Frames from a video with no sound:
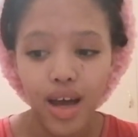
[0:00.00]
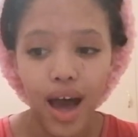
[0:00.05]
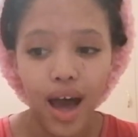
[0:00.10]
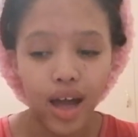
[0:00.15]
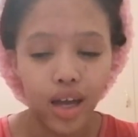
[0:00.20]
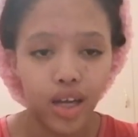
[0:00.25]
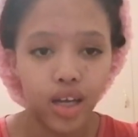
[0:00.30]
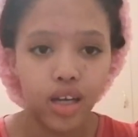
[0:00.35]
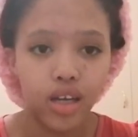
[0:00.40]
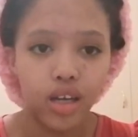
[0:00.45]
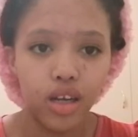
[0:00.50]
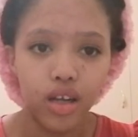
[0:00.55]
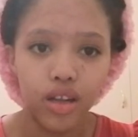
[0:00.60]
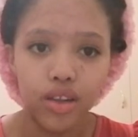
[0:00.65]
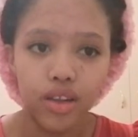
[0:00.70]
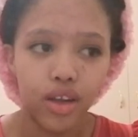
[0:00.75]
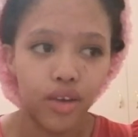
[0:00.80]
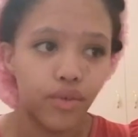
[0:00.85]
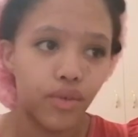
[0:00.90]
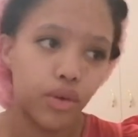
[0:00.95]
I can
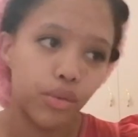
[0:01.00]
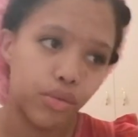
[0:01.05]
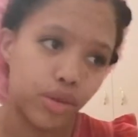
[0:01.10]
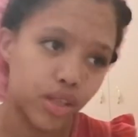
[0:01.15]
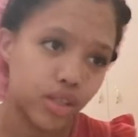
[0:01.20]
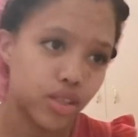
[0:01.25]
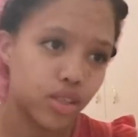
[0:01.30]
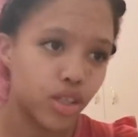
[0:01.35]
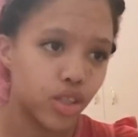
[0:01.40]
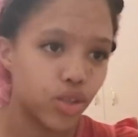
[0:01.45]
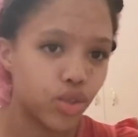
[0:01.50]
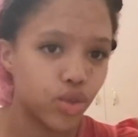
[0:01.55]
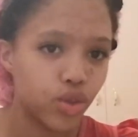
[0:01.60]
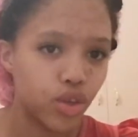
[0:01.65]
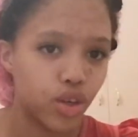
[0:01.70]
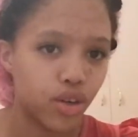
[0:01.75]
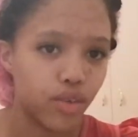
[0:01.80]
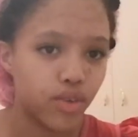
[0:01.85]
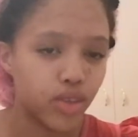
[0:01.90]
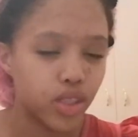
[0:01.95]
learn that from listening to the
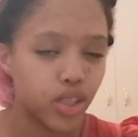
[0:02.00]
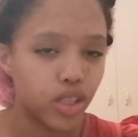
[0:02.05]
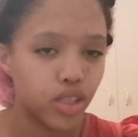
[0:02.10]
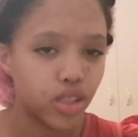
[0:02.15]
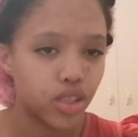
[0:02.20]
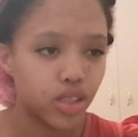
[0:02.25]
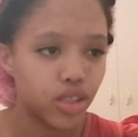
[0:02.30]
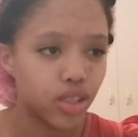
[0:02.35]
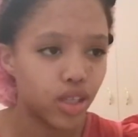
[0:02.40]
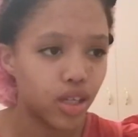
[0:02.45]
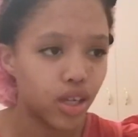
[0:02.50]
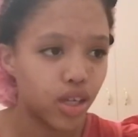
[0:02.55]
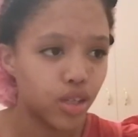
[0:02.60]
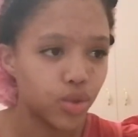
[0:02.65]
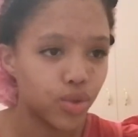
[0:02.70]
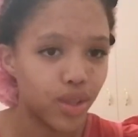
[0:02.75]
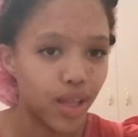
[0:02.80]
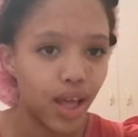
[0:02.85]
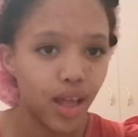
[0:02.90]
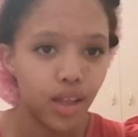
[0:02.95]
conversations he
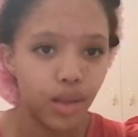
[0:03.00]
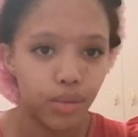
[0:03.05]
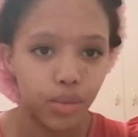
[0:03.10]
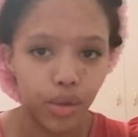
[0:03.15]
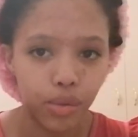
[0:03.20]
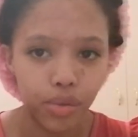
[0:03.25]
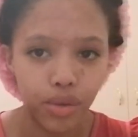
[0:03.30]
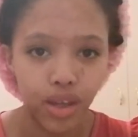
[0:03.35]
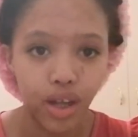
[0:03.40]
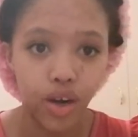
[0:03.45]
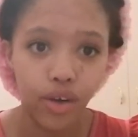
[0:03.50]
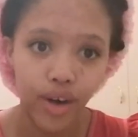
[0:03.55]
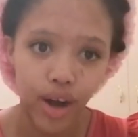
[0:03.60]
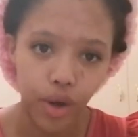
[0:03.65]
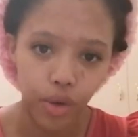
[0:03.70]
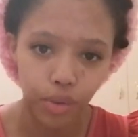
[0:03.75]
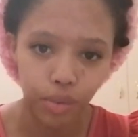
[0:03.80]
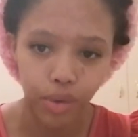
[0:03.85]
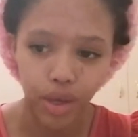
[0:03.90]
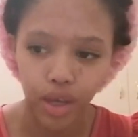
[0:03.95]
has with other people
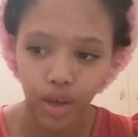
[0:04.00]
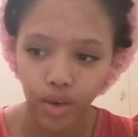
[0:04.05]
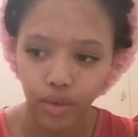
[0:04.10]
around me.